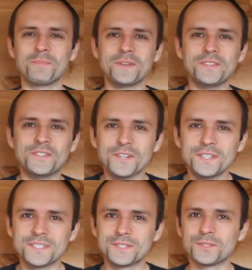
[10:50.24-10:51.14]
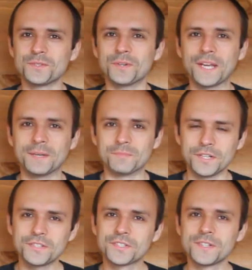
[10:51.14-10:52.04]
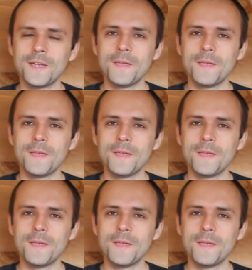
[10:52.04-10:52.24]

you enjoyed this tutorial in Bridge.